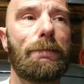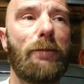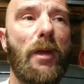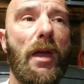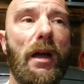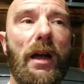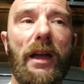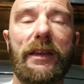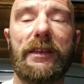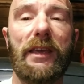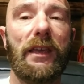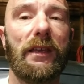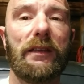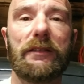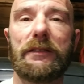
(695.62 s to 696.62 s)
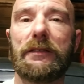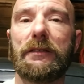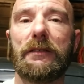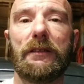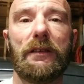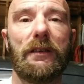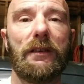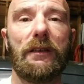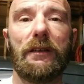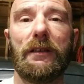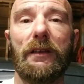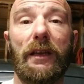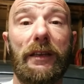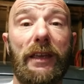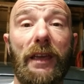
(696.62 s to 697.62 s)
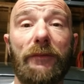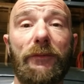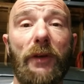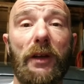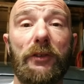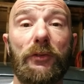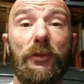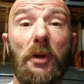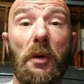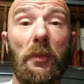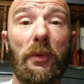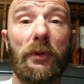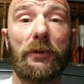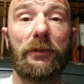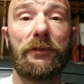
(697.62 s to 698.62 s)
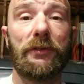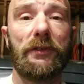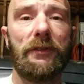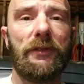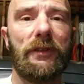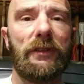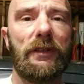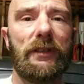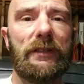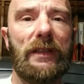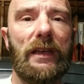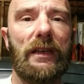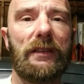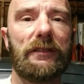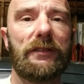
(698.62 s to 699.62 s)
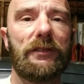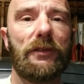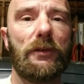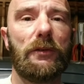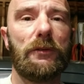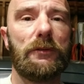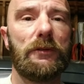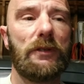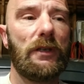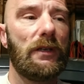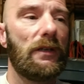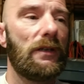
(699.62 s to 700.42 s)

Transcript: yeah, I can't I can't find no numbers or anything like that. So